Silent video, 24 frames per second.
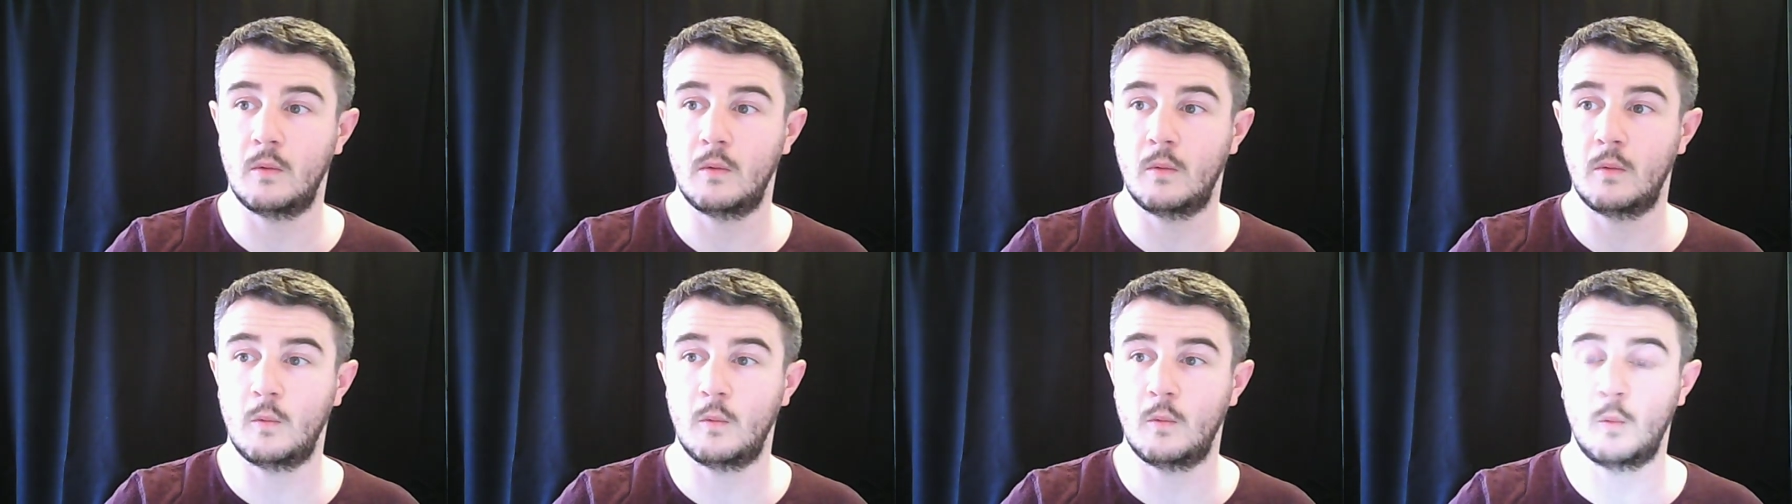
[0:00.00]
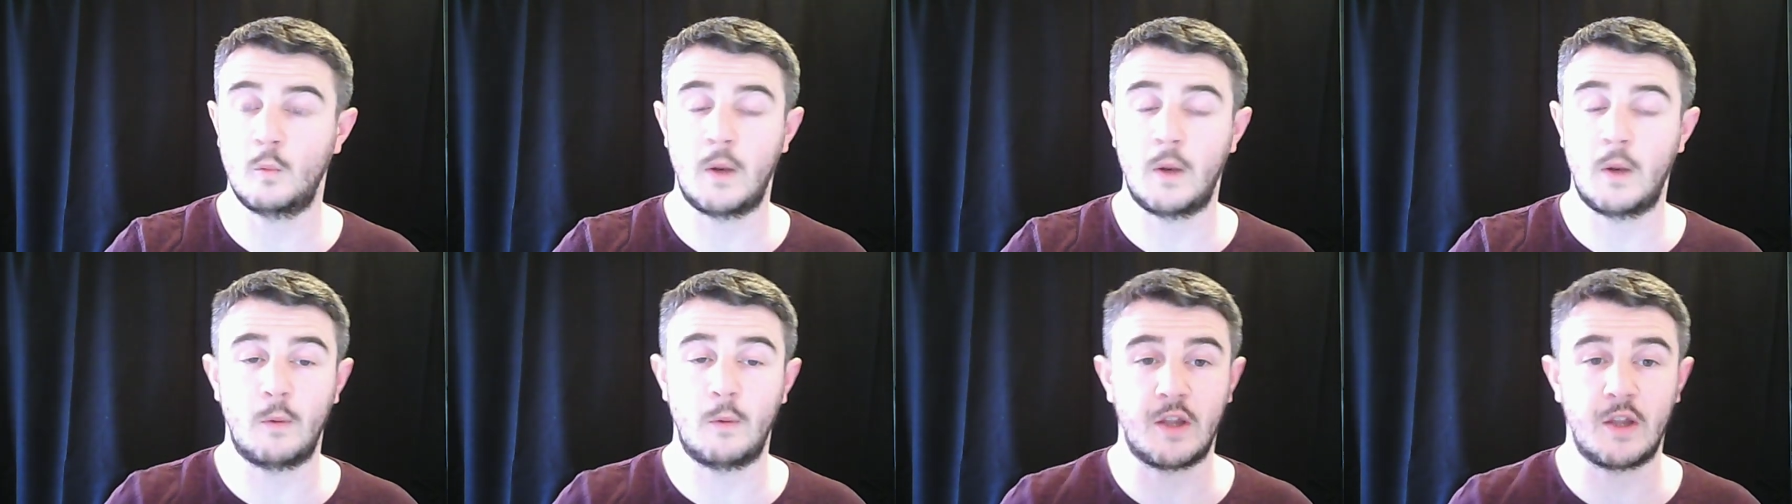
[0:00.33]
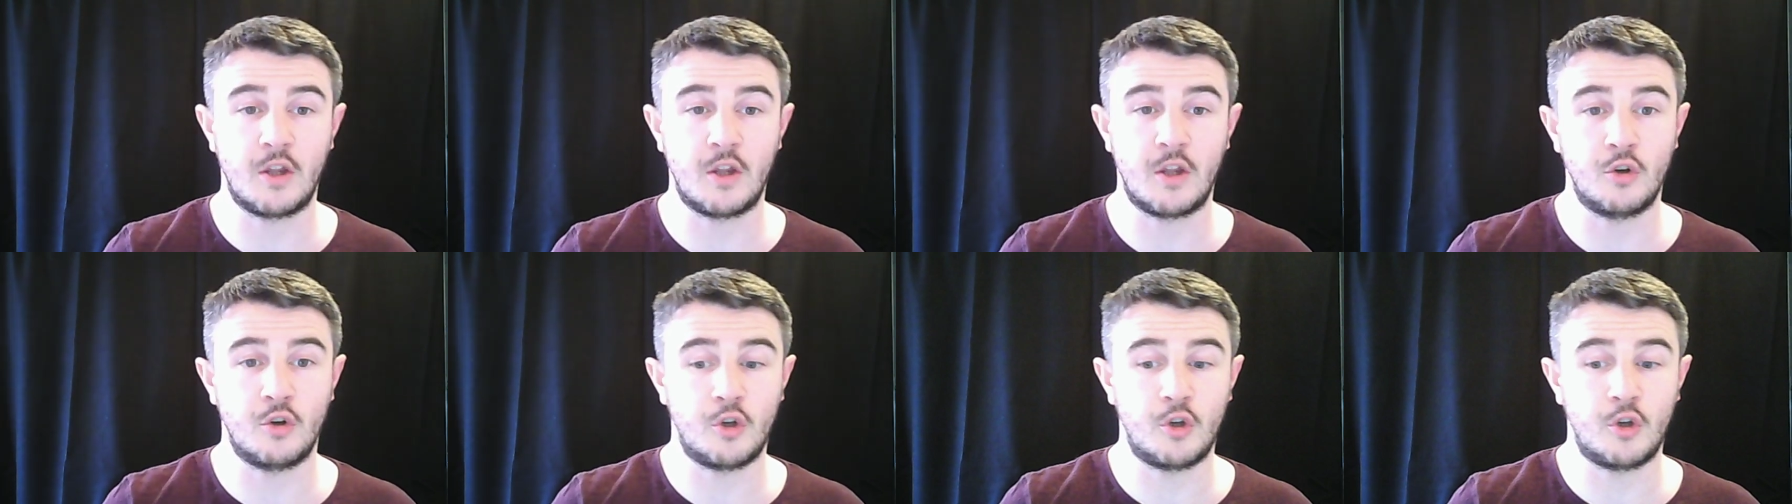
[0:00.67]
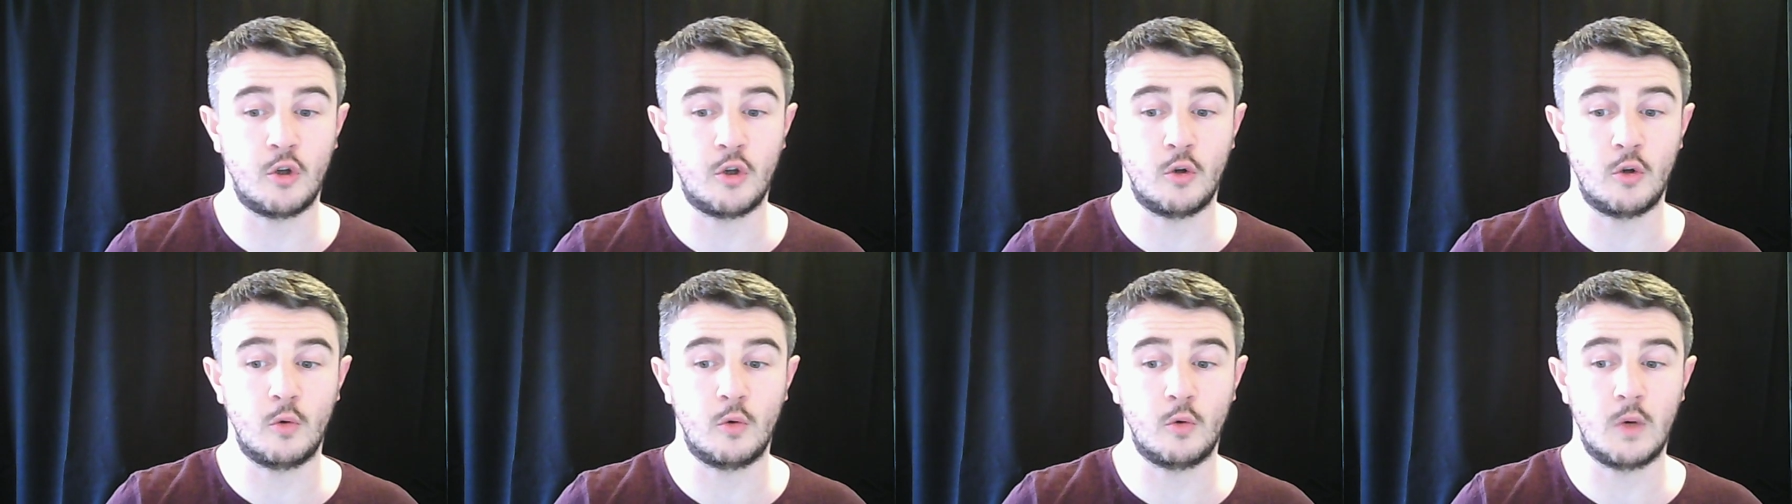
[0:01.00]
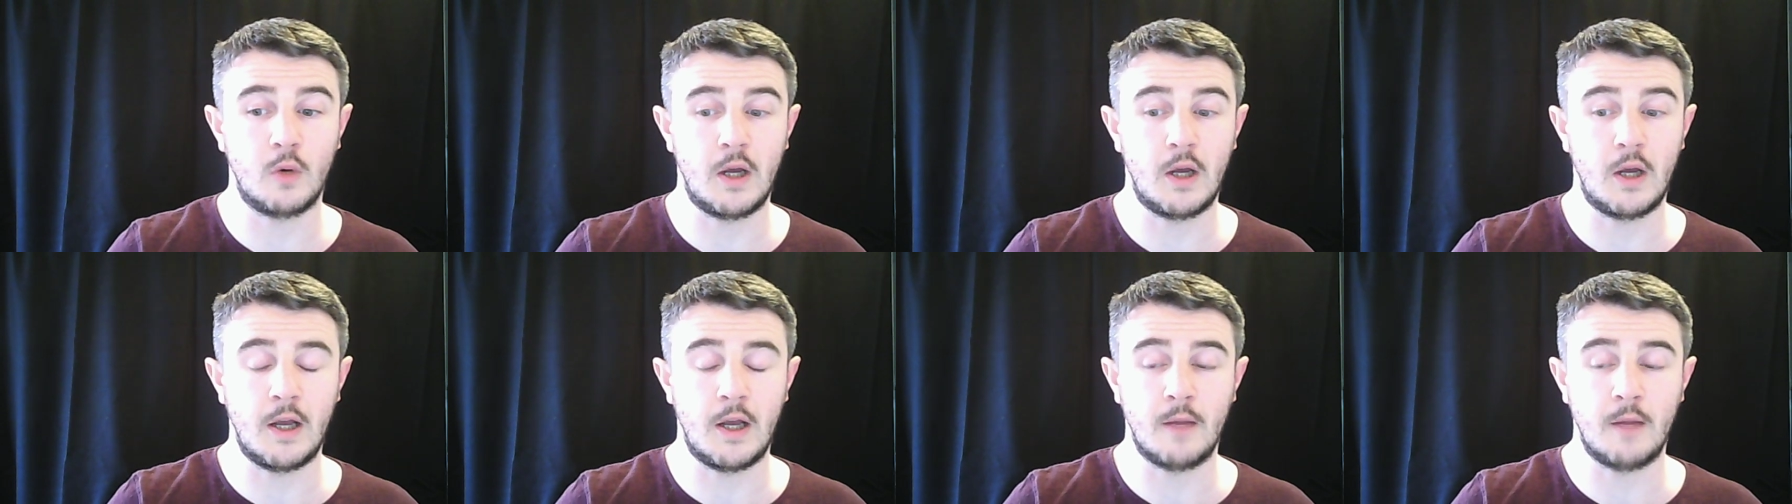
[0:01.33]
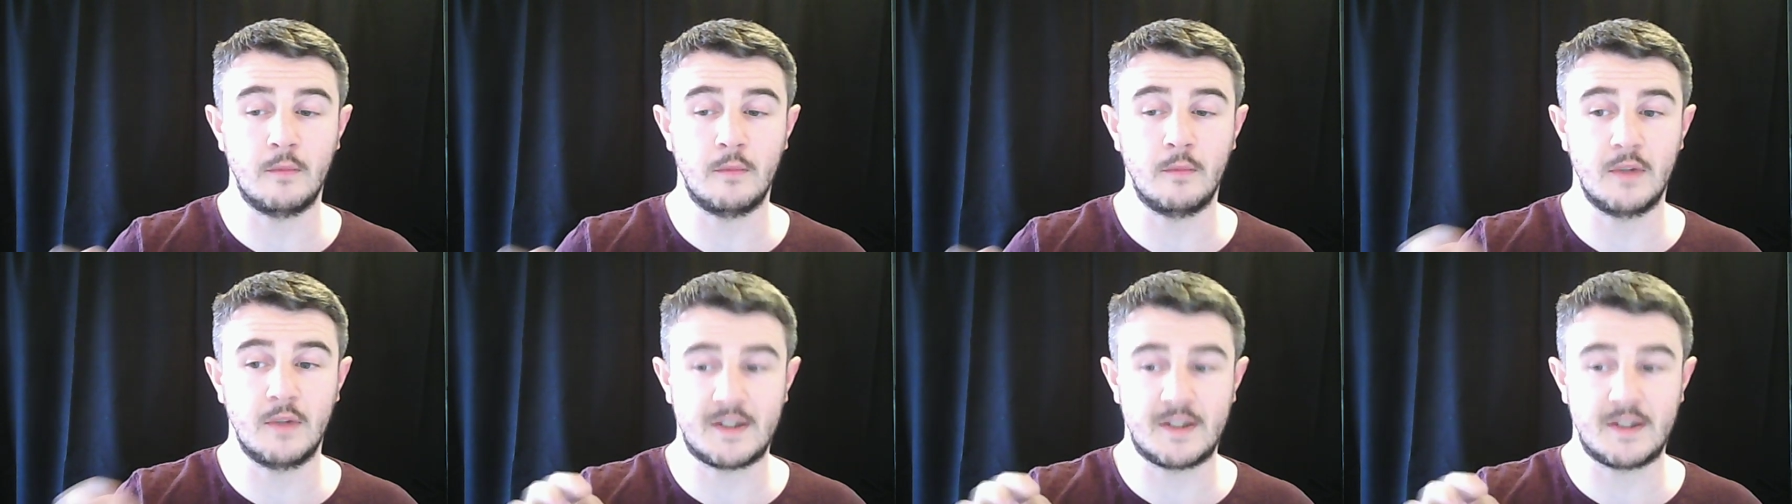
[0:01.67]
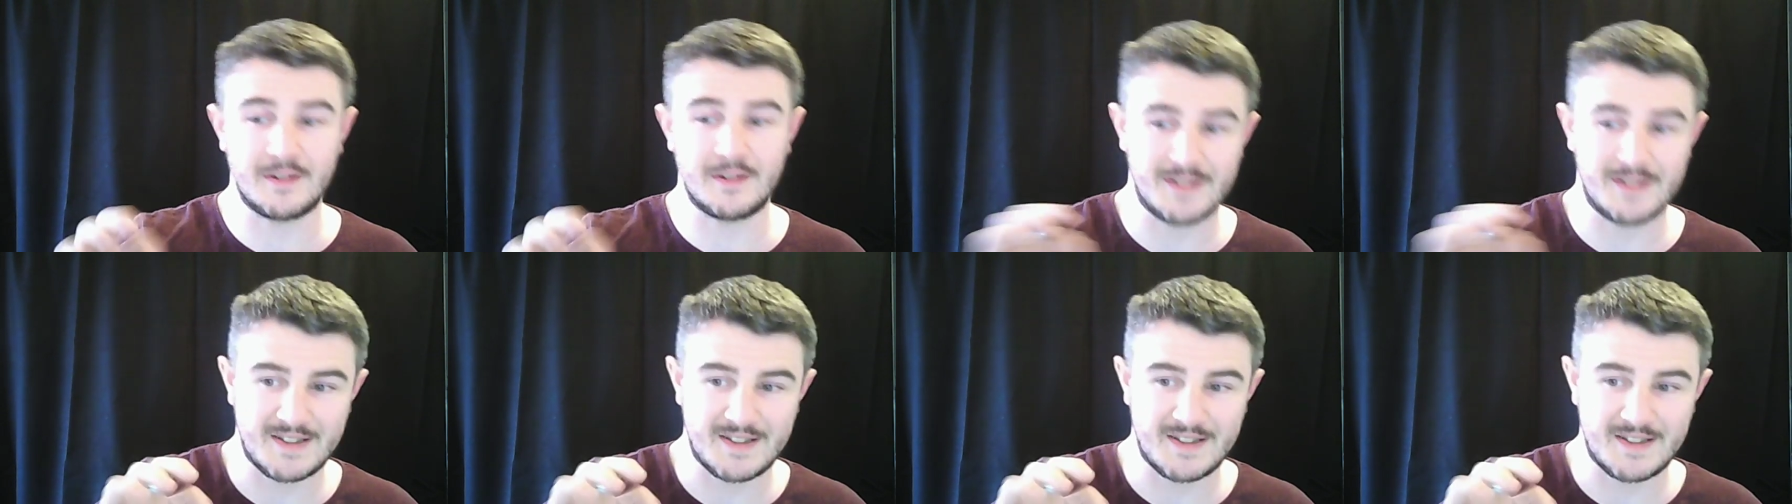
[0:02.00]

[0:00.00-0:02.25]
where we can do um, little